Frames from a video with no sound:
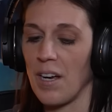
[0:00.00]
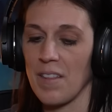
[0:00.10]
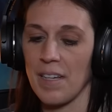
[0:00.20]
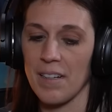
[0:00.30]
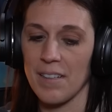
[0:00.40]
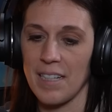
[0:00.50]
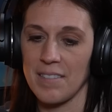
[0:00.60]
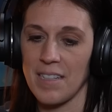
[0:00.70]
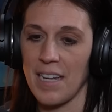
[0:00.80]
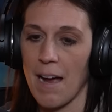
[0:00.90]
I think they
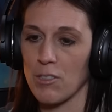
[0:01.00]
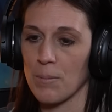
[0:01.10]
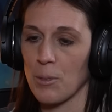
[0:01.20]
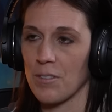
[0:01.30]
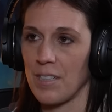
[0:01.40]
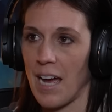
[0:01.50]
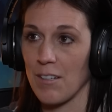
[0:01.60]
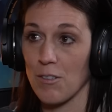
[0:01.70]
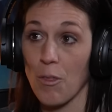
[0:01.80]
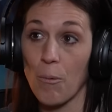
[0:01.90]
say the average person
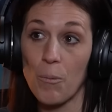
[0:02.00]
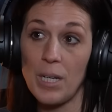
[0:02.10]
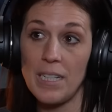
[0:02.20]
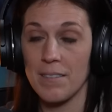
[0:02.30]
has 3